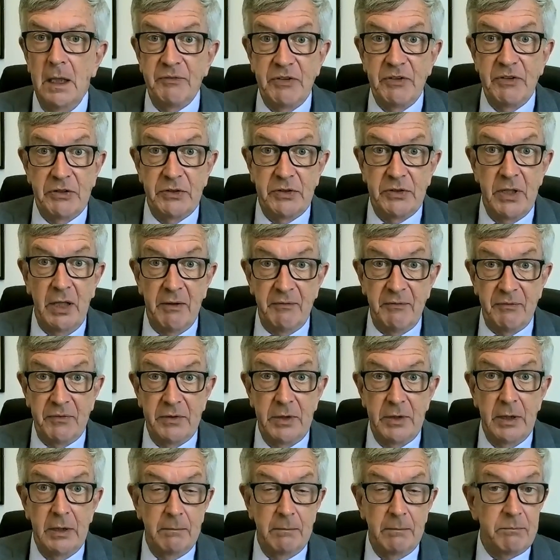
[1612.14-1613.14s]

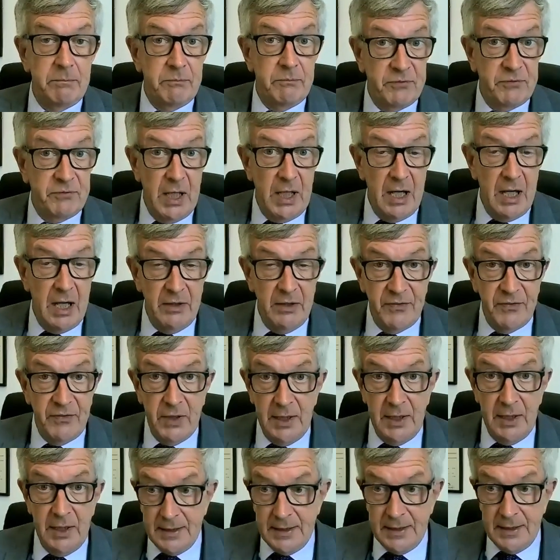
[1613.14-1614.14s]
on a
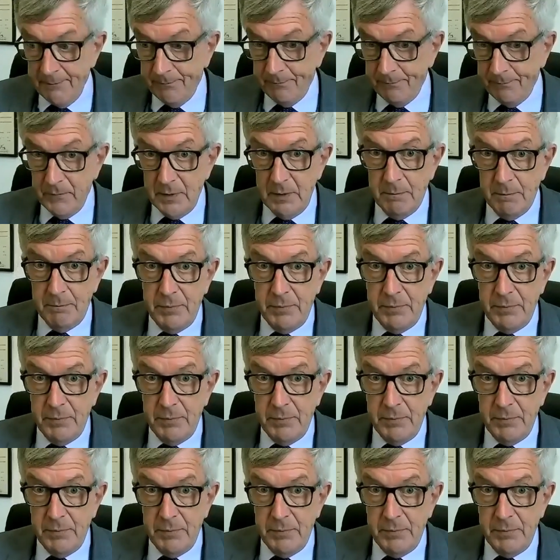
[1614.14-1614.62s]
Friday.